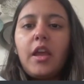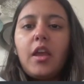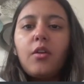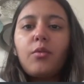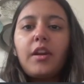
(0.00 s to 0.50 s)

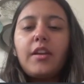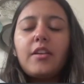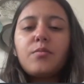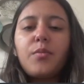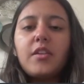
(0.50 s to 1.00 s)
Grading is
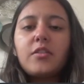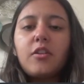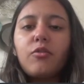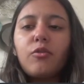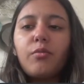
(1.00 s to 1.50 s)
based on
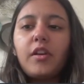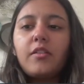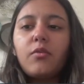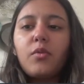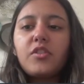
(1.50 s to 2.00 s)
rubrics
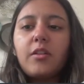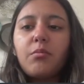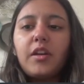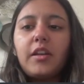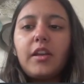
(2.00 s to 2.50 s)
which can be
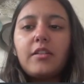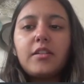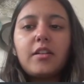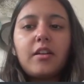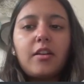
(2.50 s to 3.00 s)
created
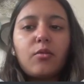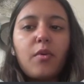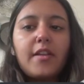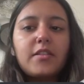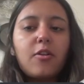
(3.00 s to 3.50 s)
in
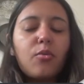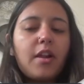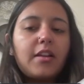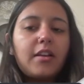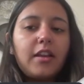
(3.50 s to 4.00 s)
advance or while
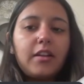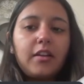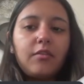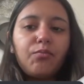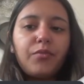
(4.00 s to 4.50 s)
grading.
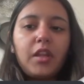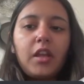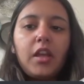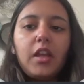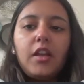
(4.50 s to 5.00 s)

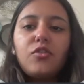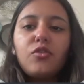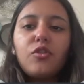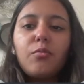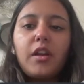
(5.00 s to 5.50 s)
Each
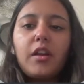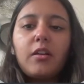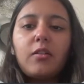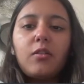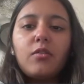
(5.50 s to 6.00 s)
rubric
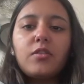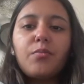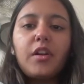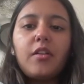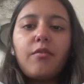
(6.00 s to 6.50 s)
includes
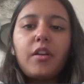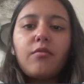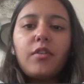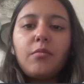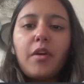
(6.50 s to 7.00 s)
predefined
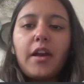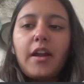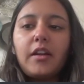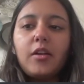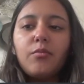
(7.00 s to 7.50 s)
feedback
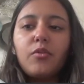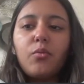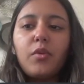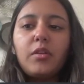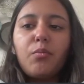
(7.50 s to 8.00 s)
items
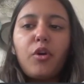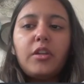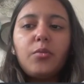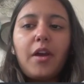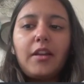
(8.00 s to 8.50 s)
with point
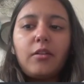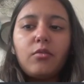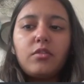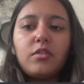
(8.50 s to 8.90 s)
values.